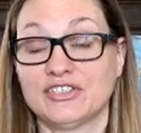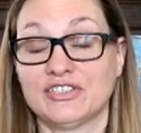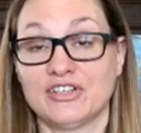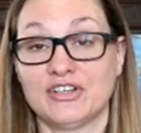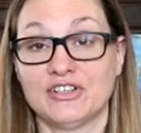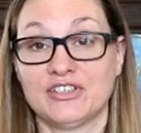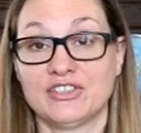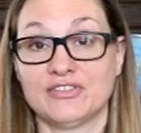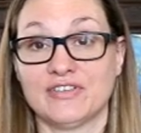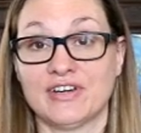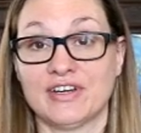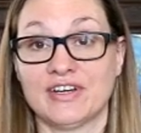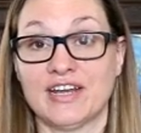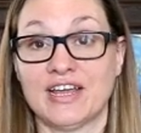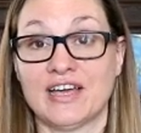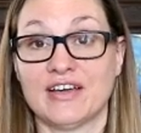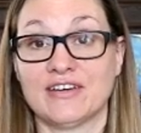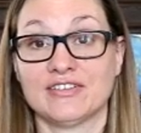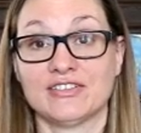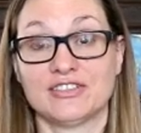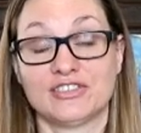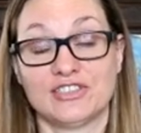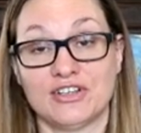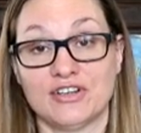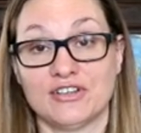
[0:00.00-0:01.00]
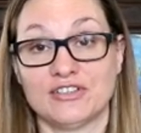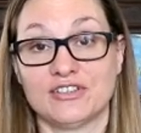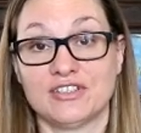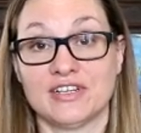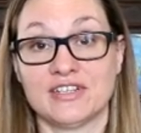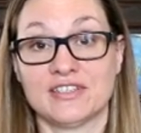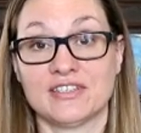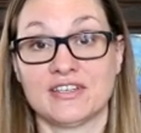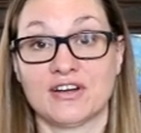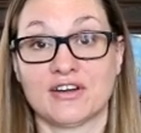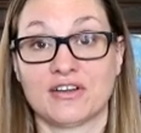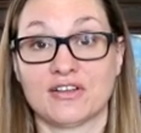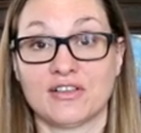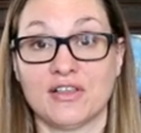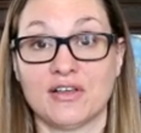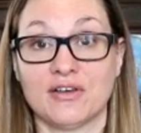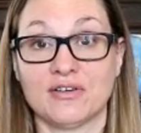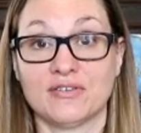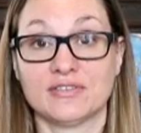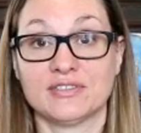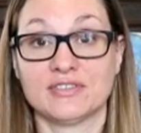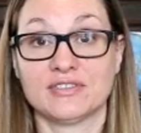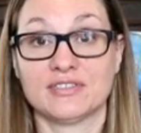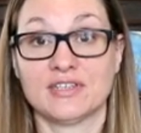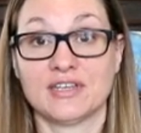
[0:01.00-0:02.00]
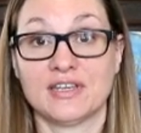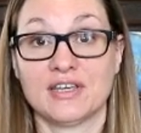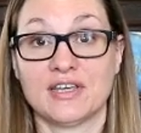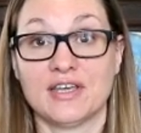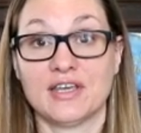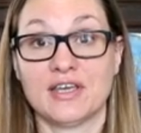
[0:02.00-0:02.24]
church right now. Churches are closed.